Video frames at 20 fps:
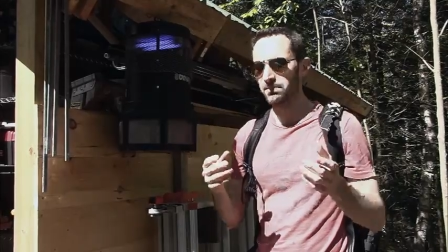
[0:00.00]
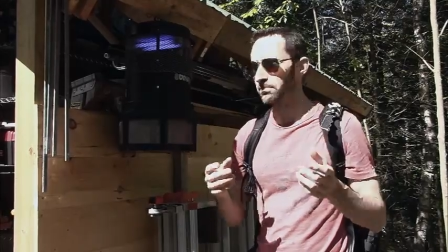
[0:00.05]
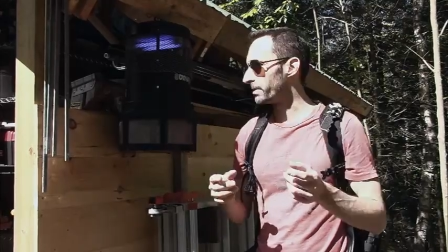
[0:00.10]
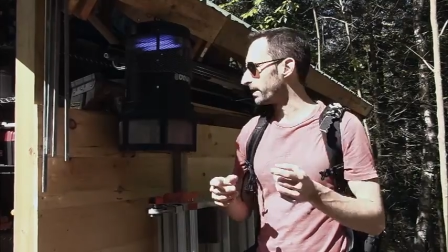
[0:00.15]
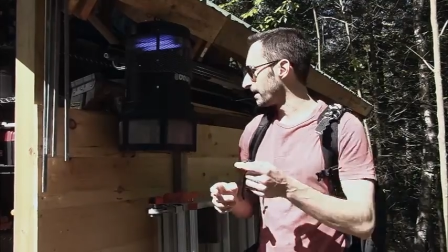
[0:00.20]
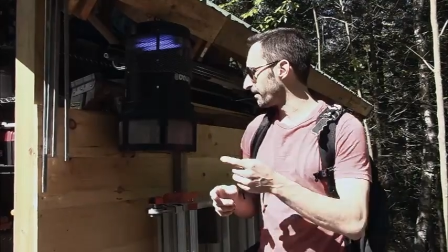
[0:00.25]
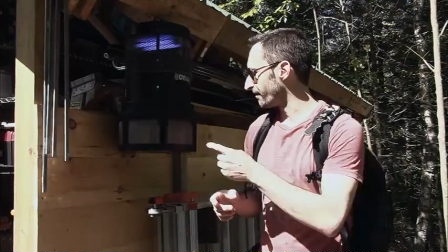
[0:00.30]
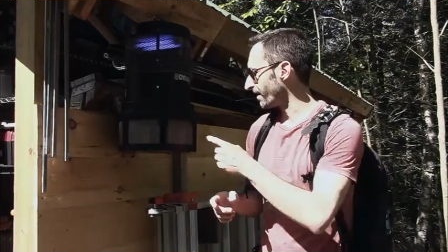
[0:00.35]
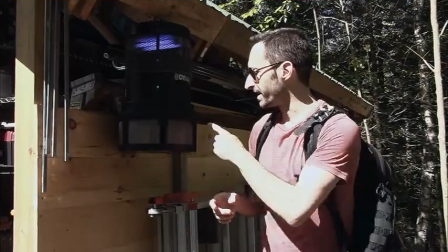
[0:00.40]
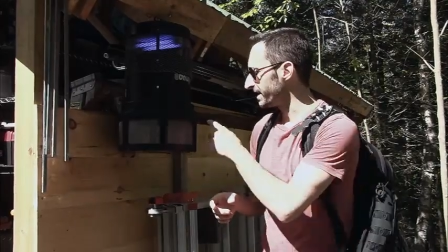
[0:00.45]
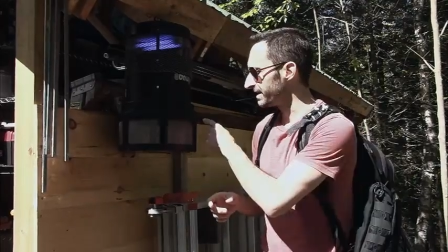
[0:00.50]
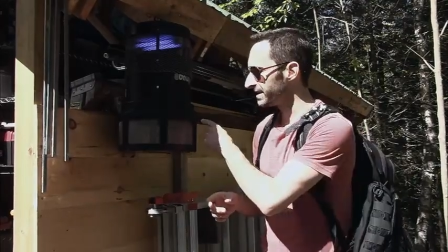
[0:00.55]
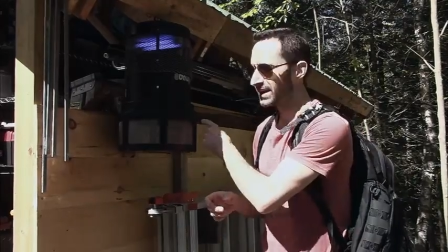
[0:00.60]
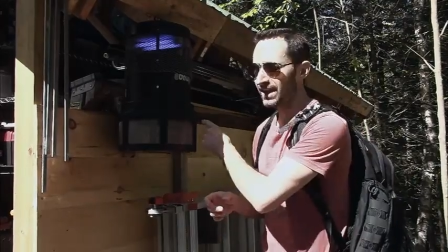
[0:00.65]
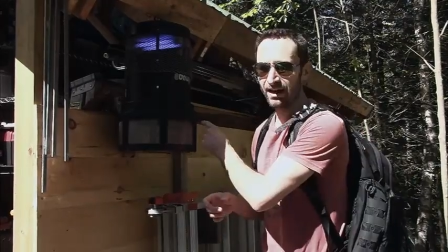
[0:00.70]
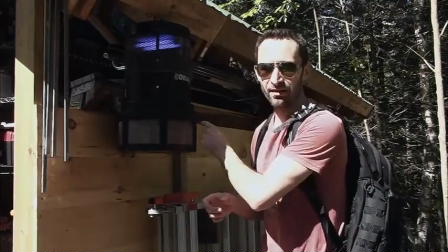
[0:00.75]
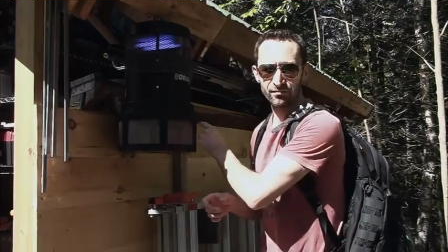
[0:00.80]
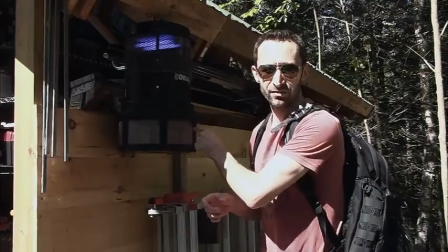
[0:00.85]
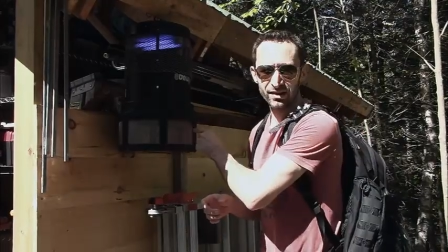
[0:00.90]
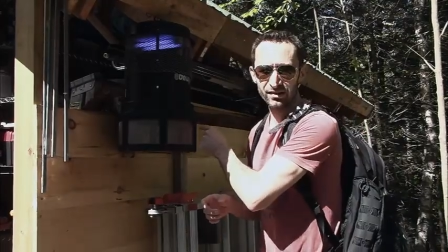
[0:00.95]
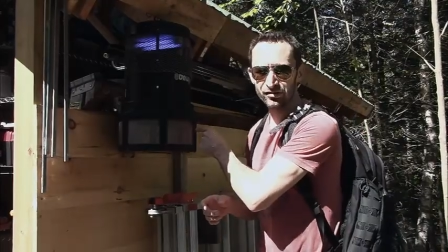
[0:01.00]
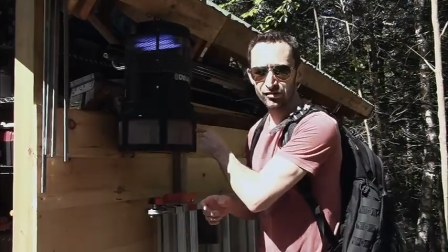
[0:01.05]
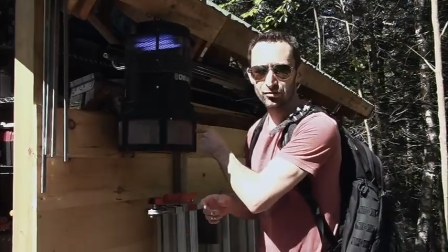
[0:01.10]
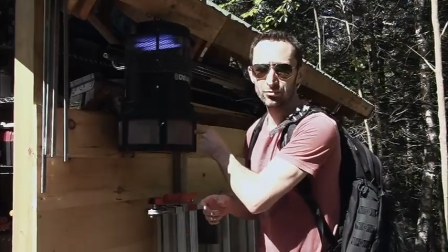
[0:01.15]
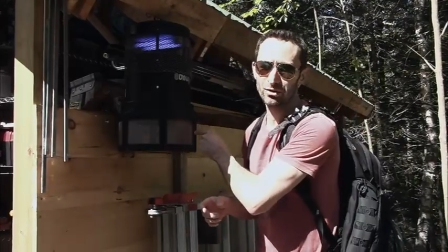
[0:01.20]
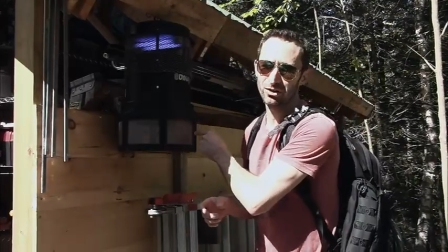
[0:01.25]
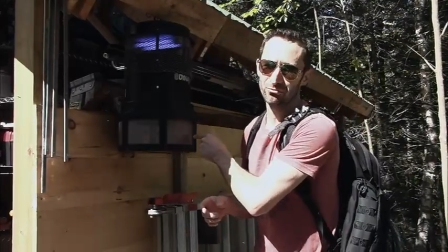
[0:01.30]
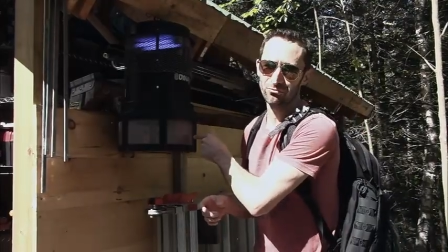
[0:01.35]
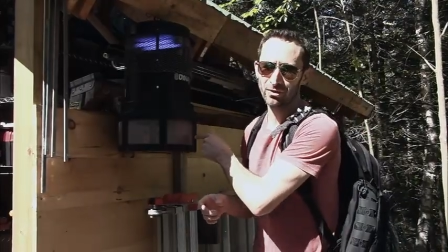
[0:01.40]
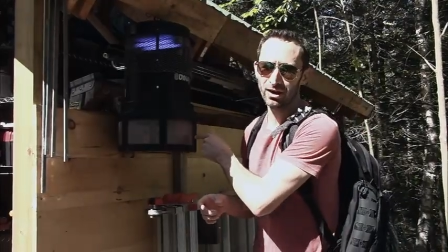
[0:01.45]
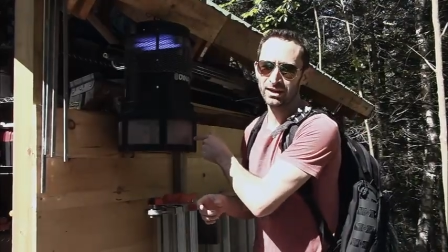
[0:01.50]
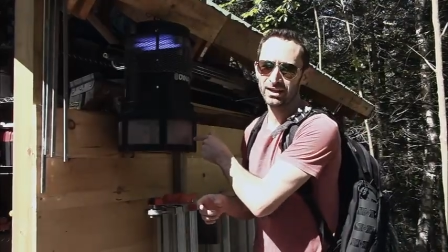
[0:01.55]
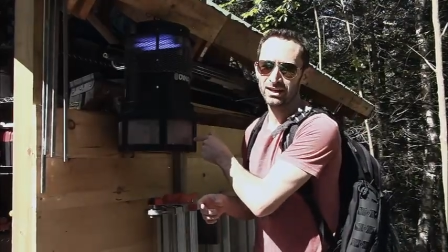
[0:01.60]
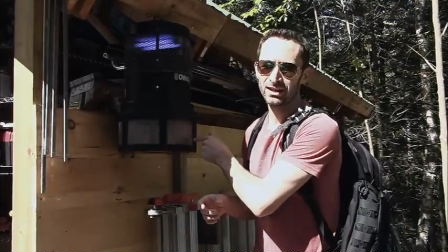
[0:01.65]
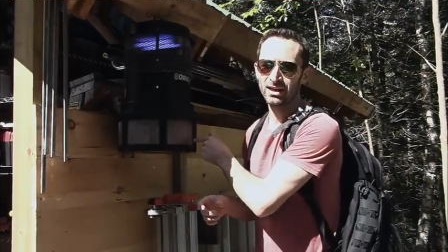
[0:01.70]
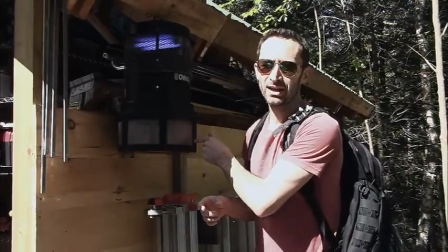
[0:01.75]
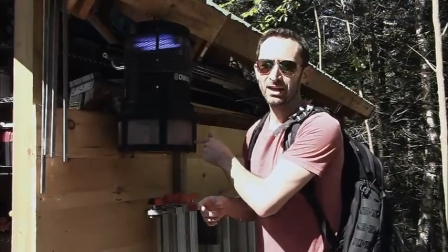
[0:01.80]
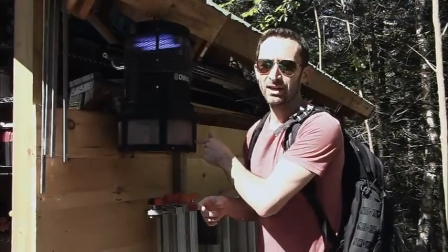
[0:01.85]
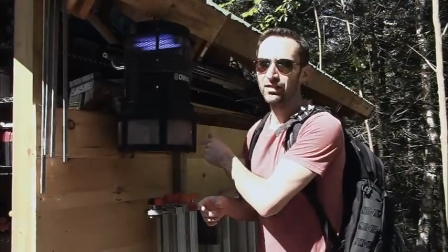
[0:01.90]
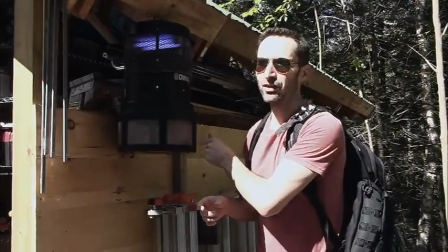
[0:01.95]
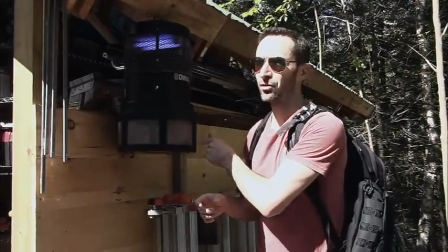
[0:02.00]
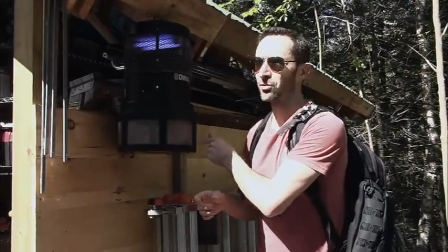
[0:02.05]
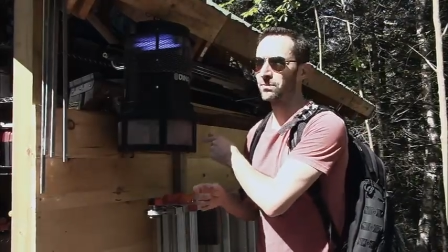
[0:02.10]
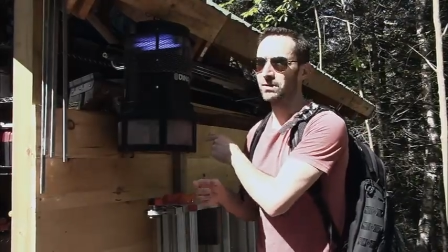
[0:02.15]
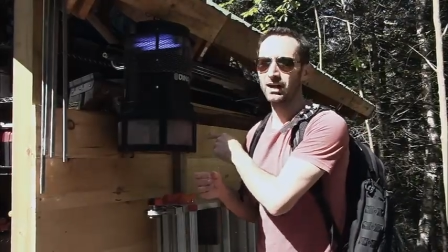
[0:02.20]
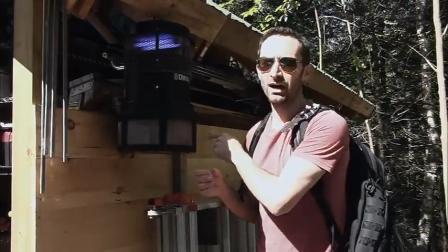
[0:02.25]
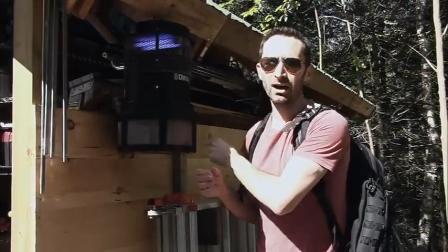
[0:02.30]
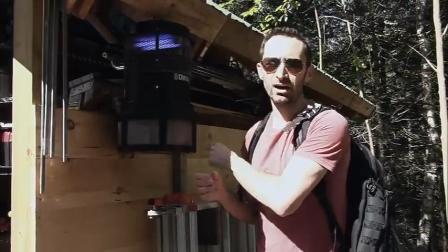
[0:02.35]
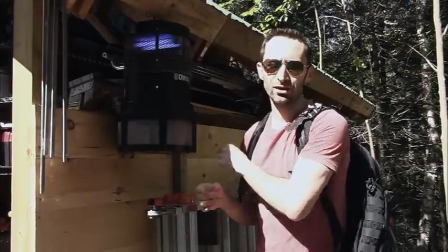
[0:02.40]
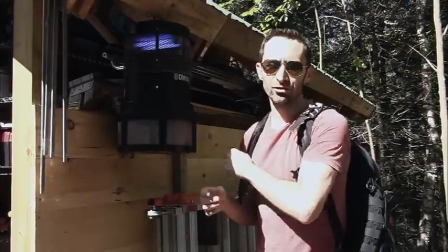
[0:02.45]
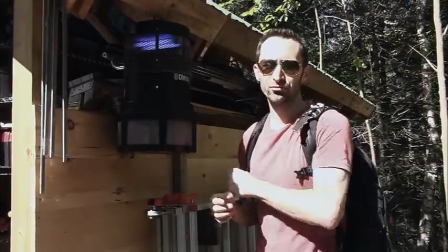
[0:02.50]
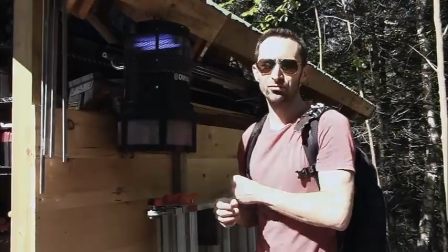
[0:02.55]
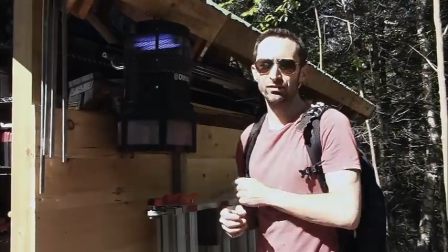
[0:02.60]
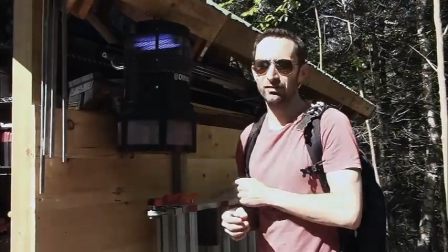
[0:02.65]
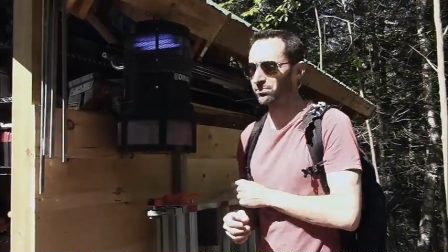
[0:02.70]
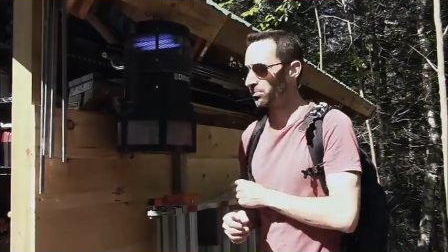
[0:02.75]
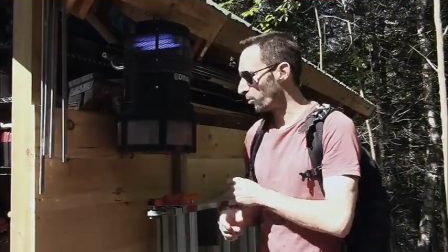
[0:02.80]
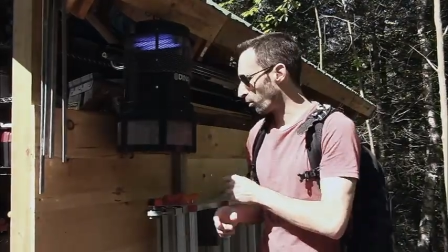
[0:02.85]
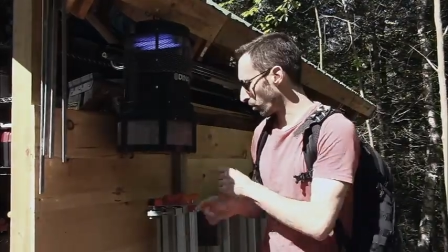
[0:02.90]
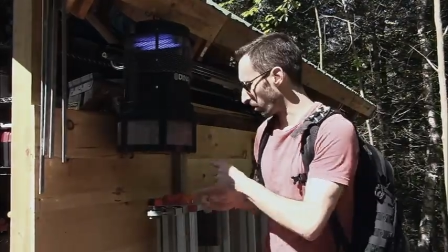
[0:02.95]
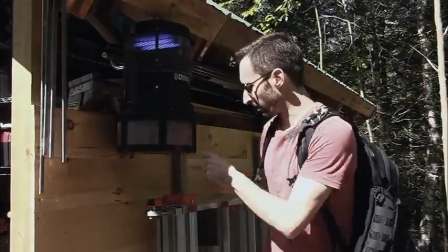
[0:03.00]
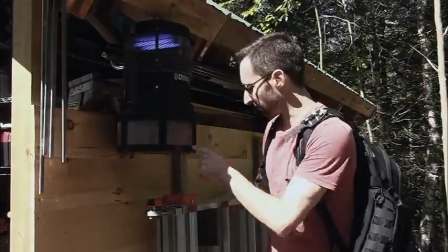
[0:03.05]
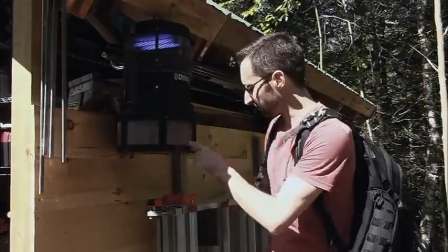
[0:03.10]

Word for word: But if I didn't have this unit running, there would be hundreds more.